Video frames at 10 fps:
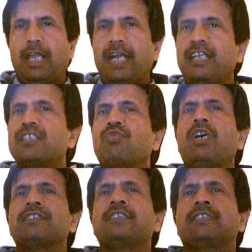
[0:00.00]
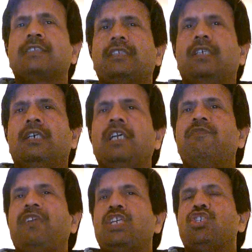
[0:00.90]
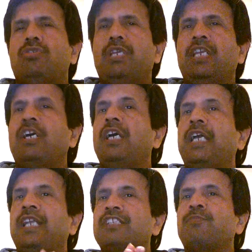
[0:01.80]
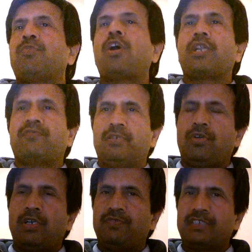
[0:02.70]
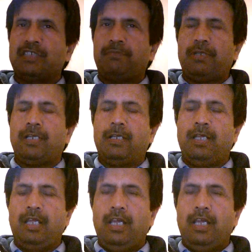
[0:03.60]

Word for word: And other cause is uh, infection in another part of the body, for example, uh,